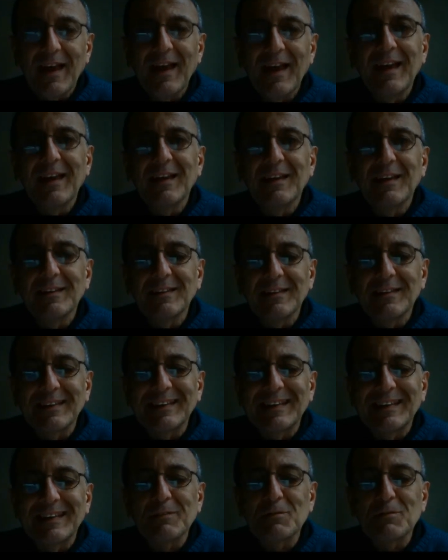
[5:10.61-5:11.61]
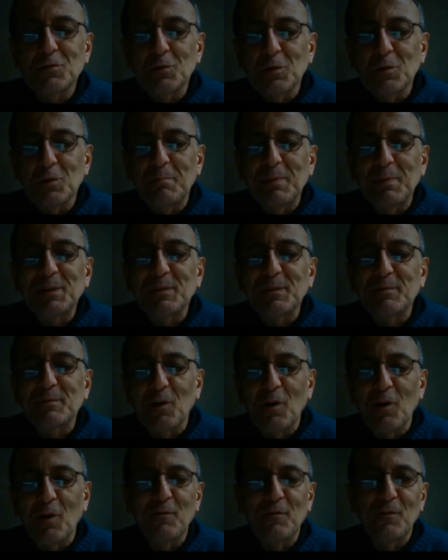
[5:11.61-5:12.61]
and gives you a bit of
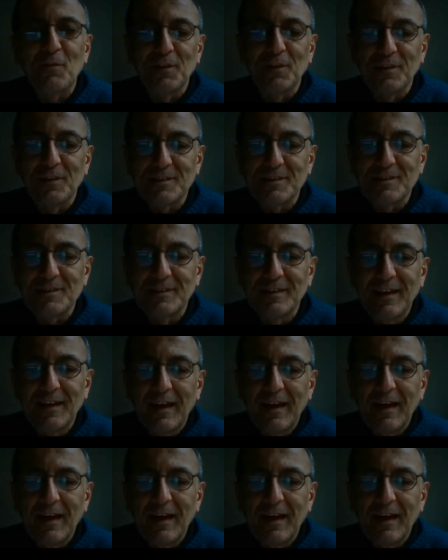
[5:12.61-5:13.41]
confidence